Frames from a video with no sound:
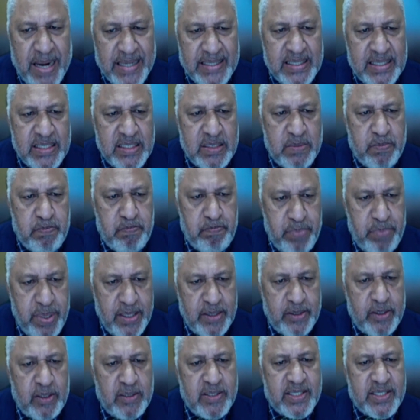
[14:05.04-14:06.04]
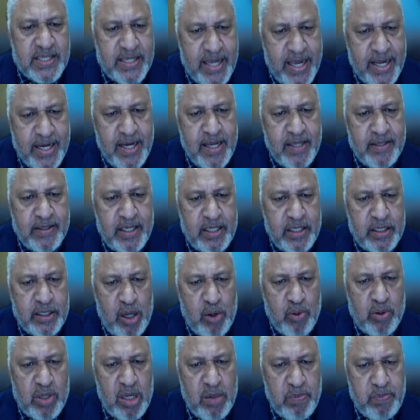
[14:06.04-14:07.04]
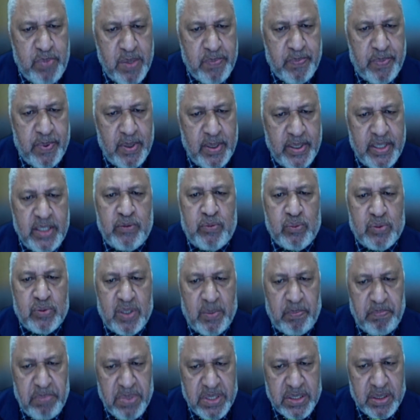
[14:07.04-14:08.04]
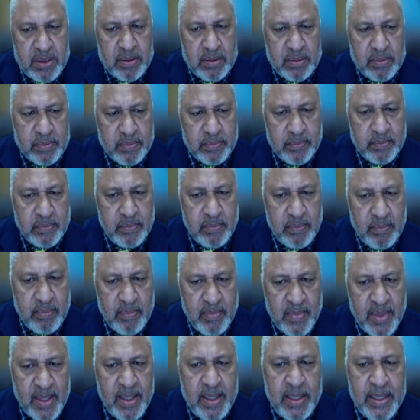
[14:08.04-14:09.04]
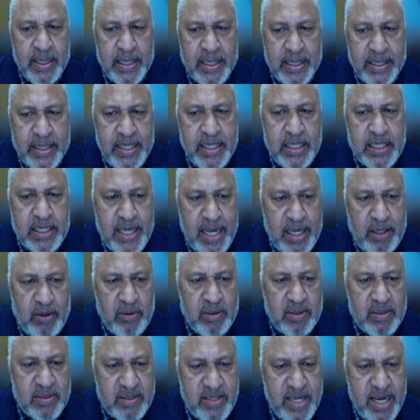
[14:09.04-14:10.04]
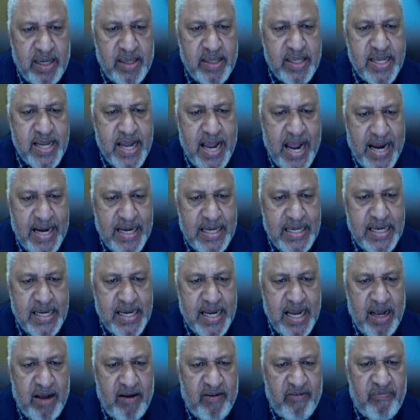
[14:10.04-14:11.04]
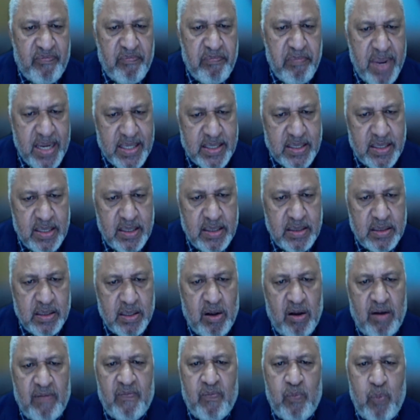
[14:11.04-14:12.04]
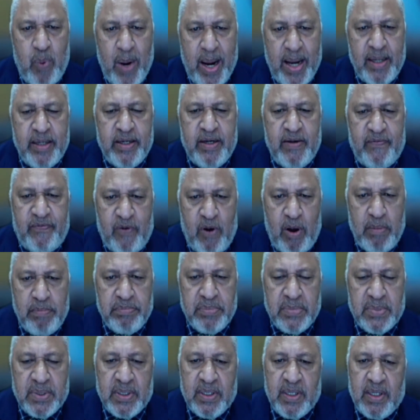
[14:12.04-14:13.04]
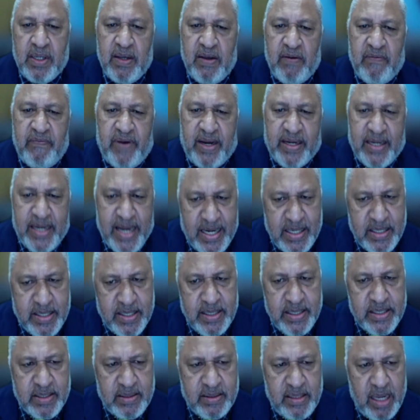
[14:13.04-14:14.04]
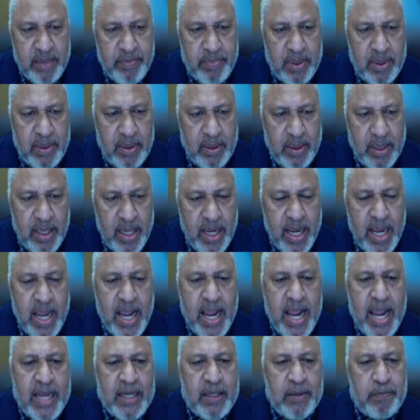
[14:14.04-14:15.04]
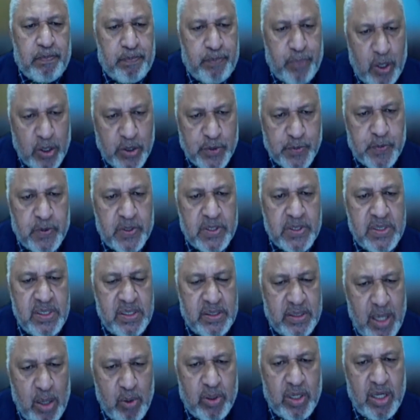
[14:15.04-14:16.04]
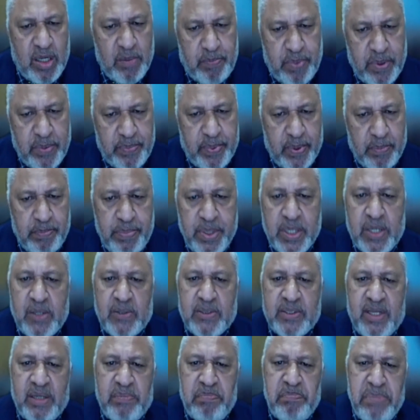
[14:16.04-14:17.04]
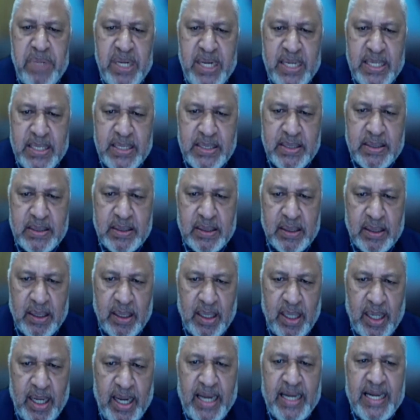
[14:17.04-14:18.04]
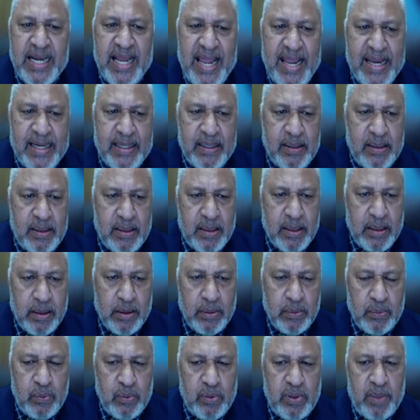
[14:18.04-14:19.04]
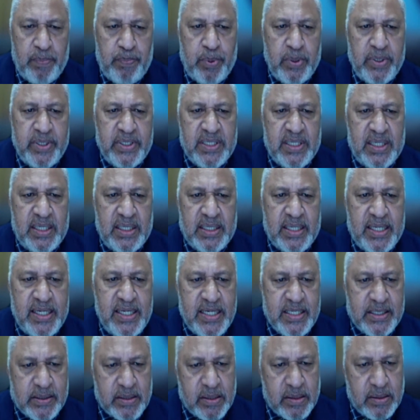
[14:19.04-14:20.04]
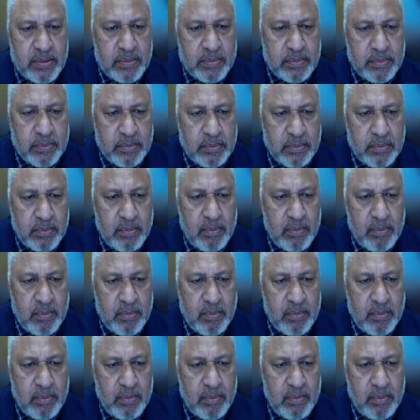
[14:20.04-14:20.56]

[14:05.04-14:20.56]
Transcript: party is built on scaring the Itoke people into submission. They cannot stand the idea of masses of well-informed, financially stable, and prosperous Itoke people, because that means an end to their political careers.